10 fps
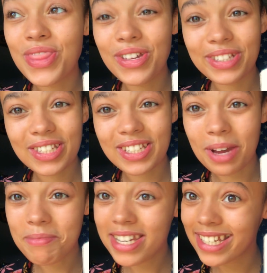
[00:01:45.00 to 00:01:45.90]
the
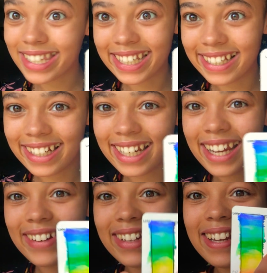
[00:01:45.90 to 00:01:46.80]
stomach and the gut
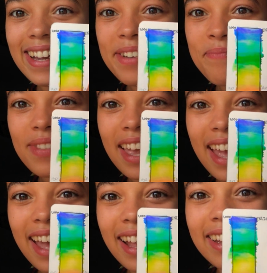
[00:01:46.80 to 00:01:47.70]
area,
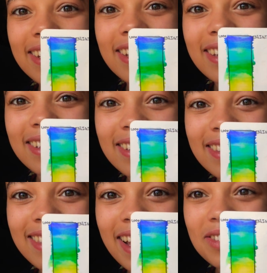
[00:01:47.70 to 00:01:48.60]
and
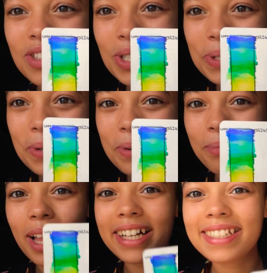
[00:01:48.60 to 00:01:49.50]
that's the solar
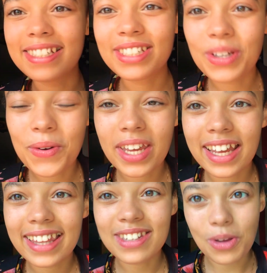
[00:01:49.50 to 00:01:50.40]
plexus,
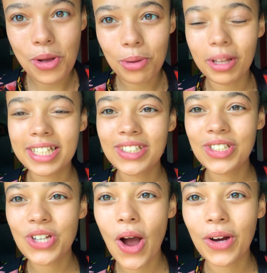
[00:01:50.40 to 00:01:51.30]
okay? The solar
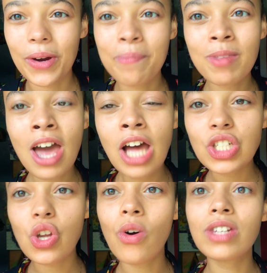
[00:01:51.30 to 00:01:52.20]
plexus chakra.
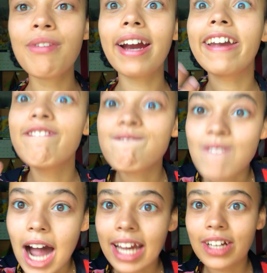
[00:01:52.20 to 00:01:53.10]
So it's very
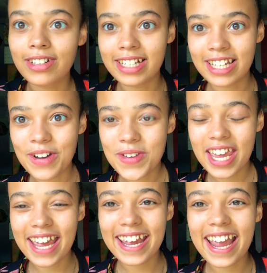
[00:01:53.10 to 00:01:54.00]
fiery,
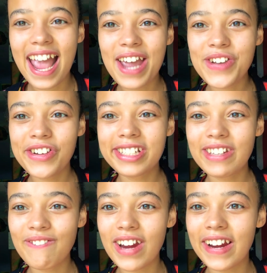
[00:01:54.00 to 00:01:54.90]
okay? Anger is
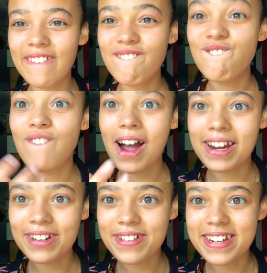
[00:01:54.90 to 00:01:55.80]
a very
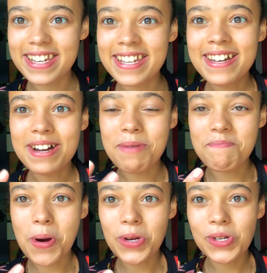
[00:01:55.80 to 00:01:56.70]
fiery
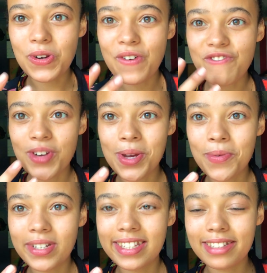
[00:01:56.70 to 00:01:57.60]
emotional
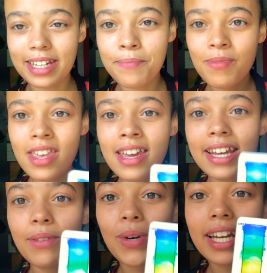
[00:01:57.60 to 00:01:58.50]
frequency.
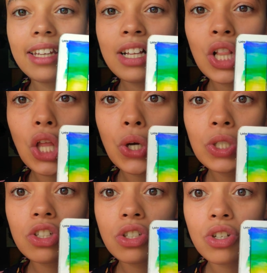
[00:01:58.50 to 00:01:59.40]
We're getting
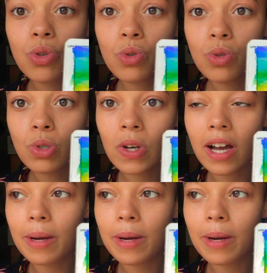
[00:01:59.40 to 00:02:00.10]
close to